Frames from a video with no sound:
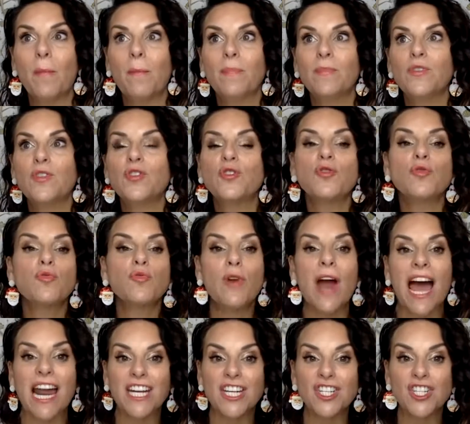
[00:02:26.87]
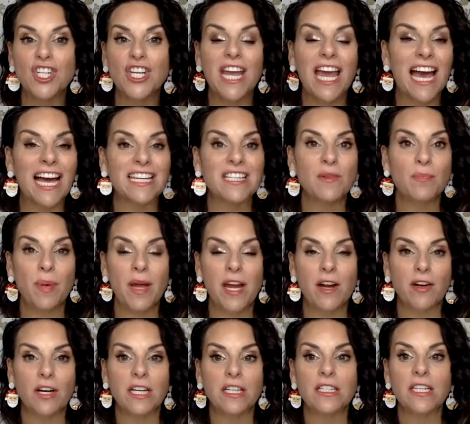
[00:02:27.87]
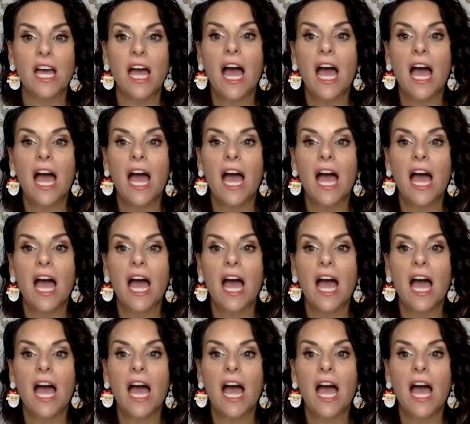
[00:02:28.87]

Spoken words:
strategy as a parent.